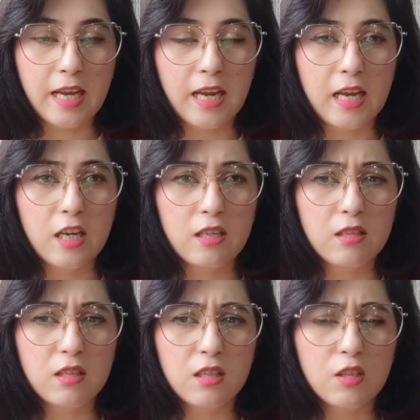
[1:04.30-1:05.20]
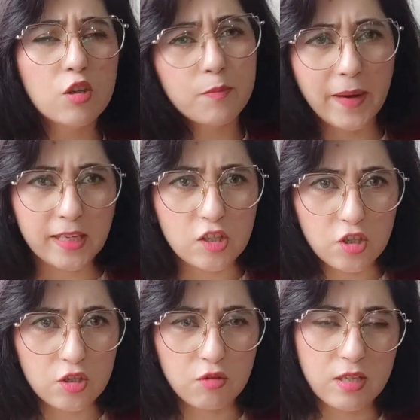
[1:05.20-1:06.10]
and good
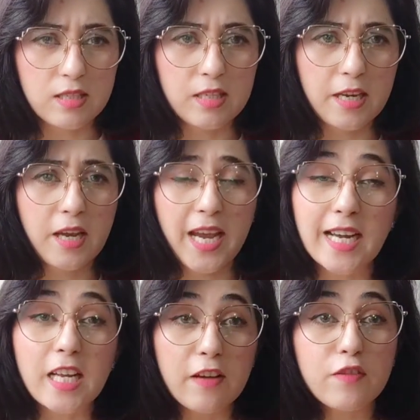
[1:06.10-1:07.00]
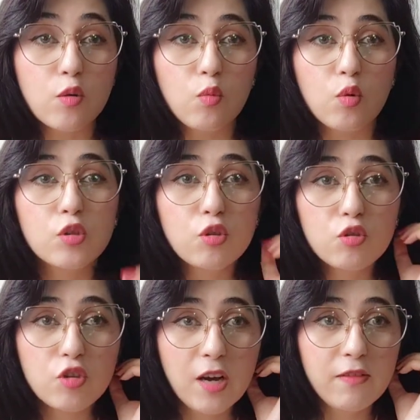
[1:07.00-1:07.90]
packages, you can say. And if you want to
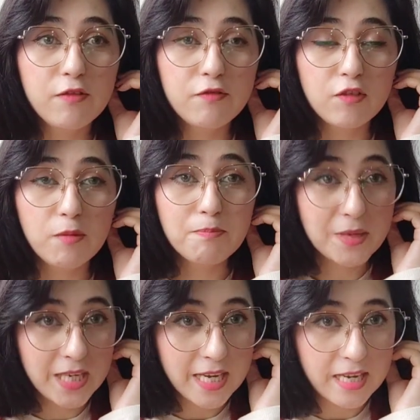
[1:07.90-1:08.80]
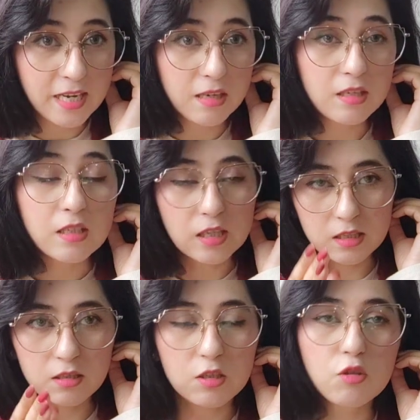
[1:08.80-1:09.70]
travel from PIA,
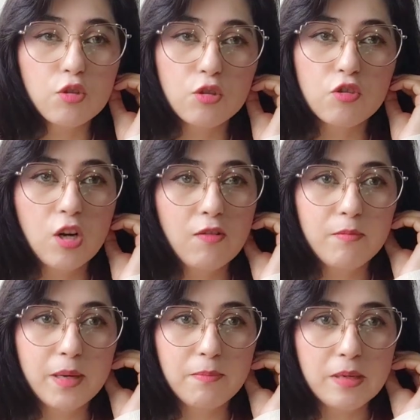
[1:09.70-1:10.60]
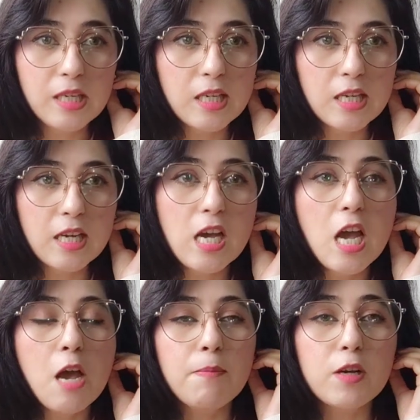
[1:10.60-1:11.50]
yes, you should travel by PIA,
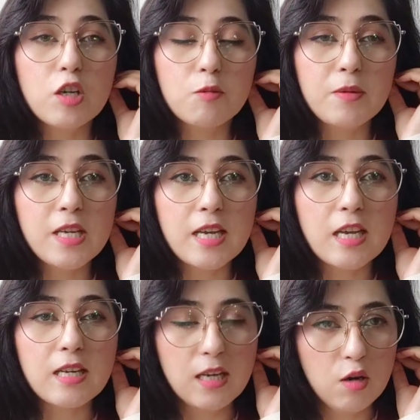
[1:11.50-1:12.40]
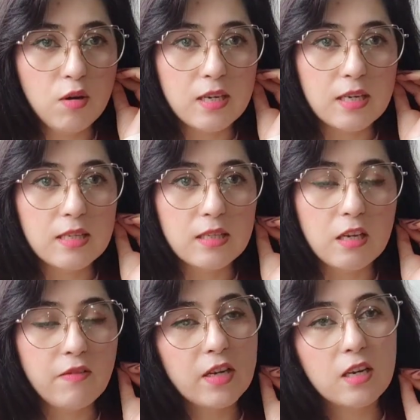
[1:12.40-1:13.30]
because PIA nowadays
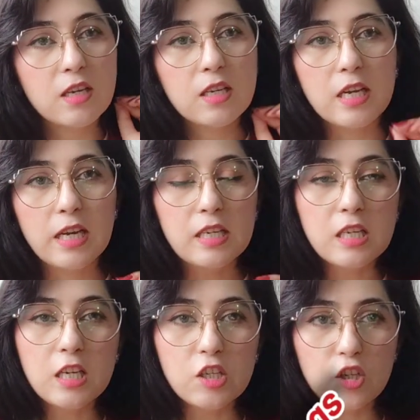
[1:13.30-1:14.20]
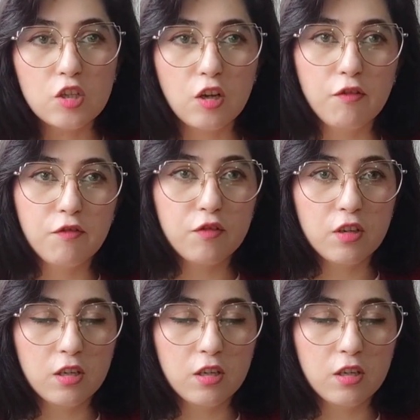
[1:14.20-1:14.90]
giving like 80 kgs of